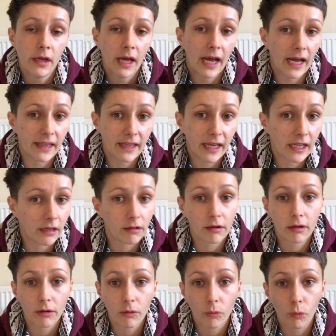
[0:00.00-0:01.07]
And then
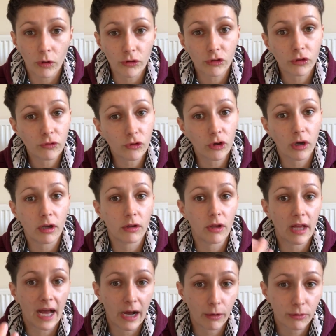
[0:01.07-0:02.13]
once you've got
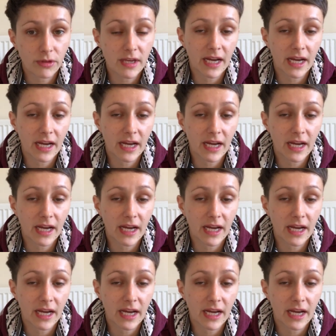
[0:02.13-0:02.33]
healthy